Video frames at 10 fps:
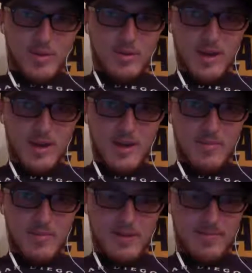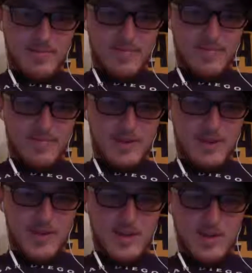Yeah, but
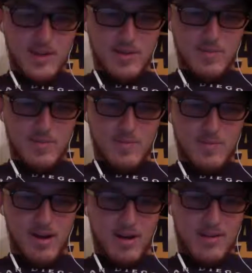defense looked better.